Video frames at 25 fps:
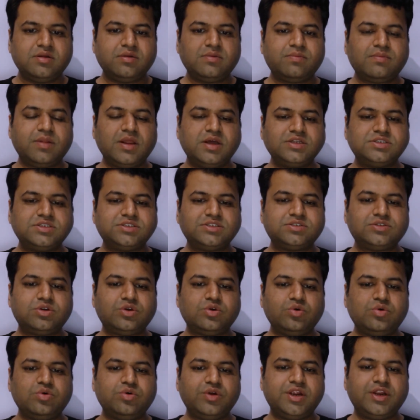plus
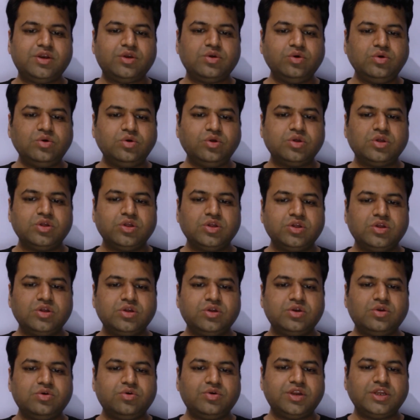two into
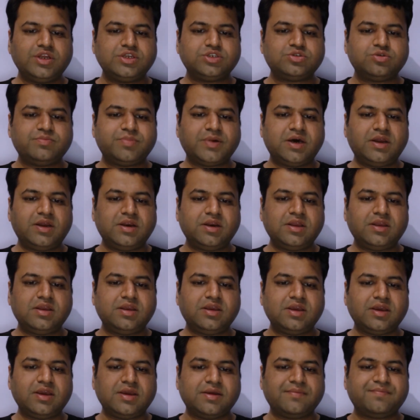two raised to power
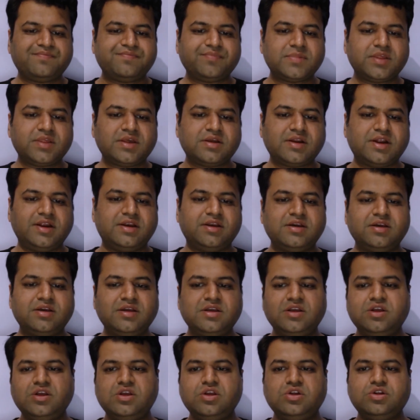k, right?
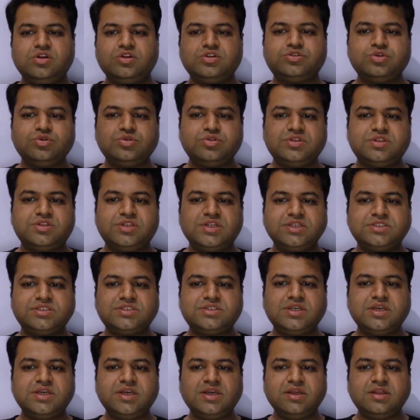So this
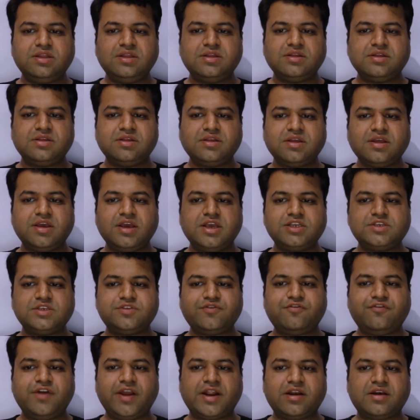thing is
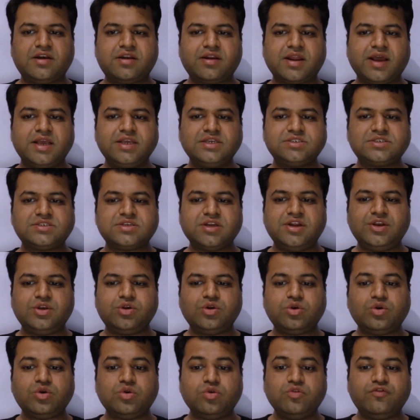factorized
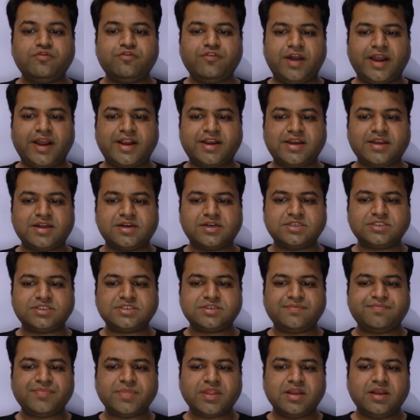into two factors,
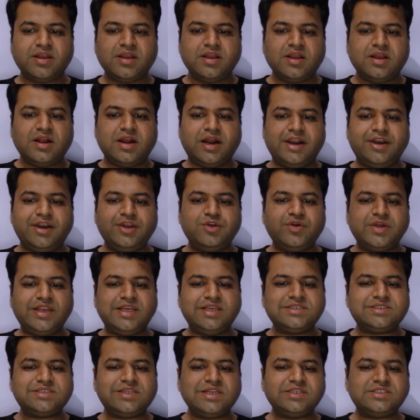and you can
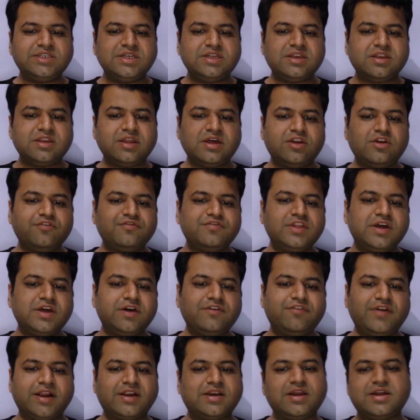easily see none of the
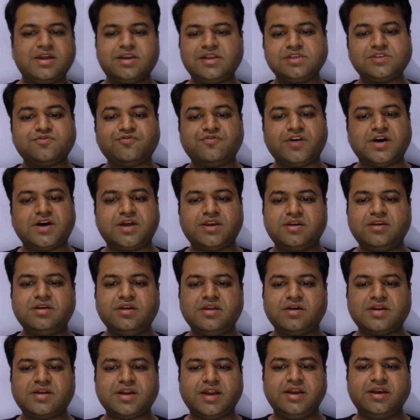factor is one,
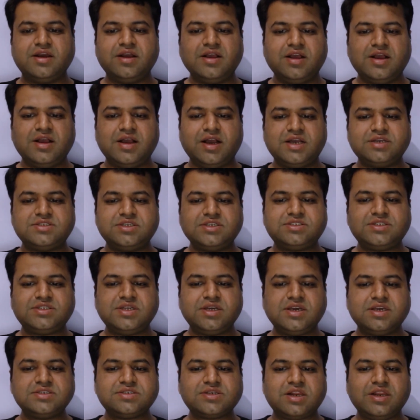right? As this
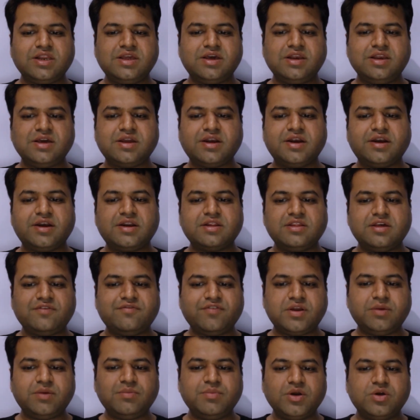thing is clearly greater than
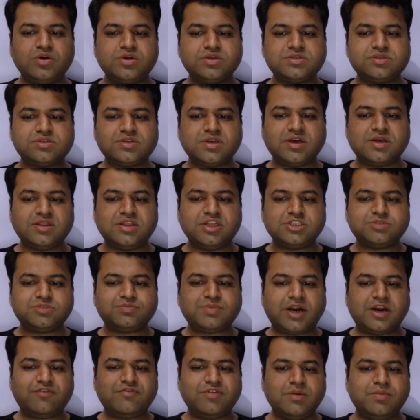one, because uh, this
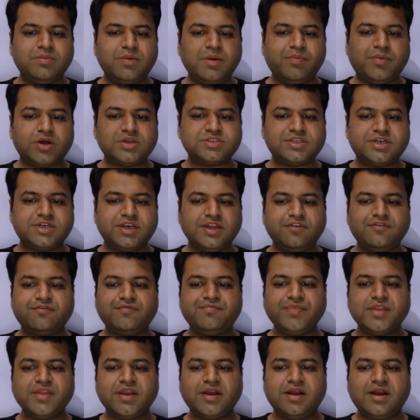part will be positive
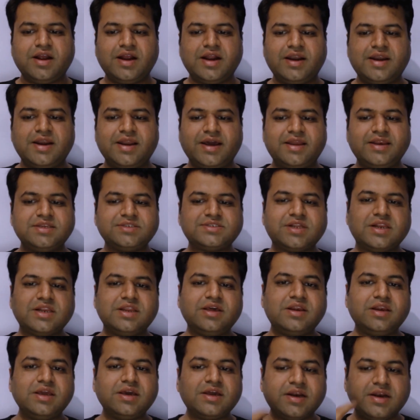and n is
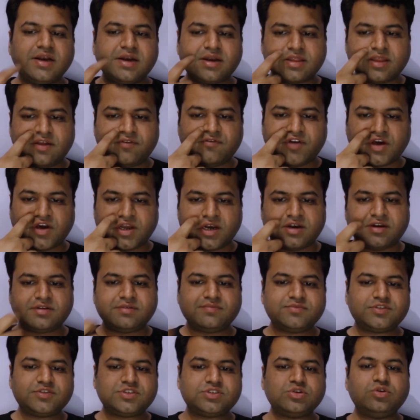clearly greater than one.
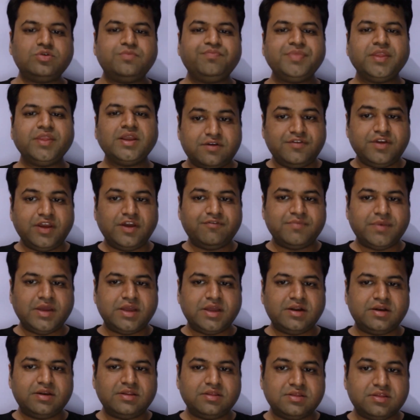So we have
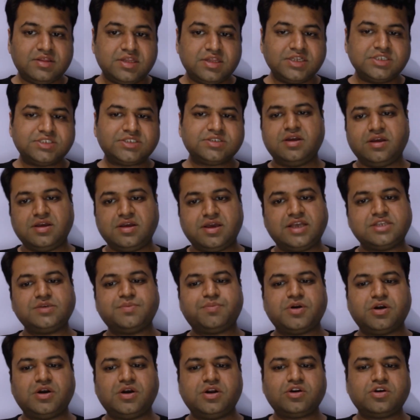made this as a
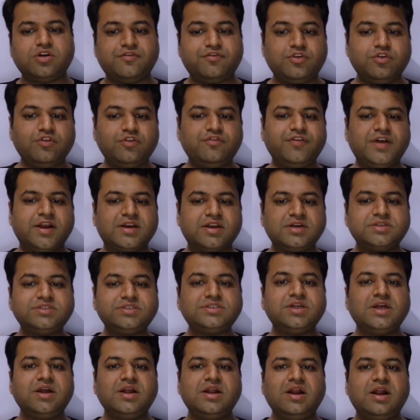product of two factors
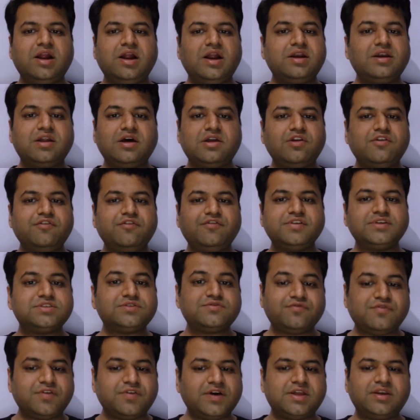and none of
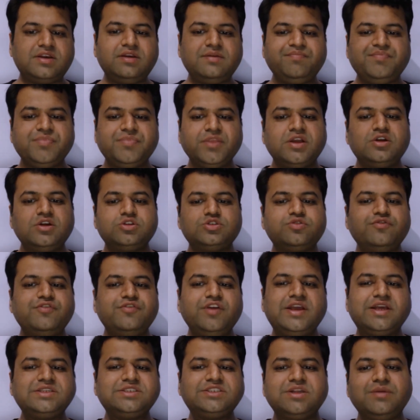is one. So we
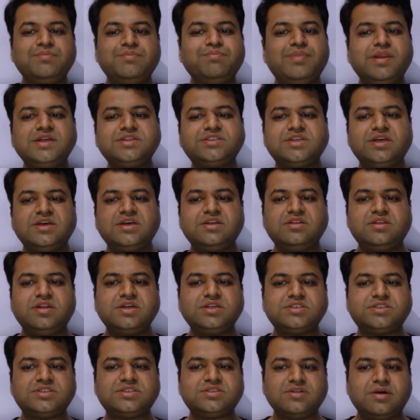can simply say
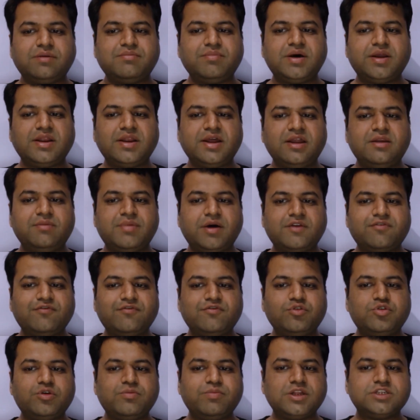this number n power
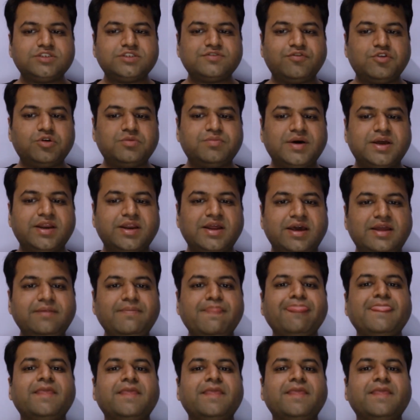four plus four power n,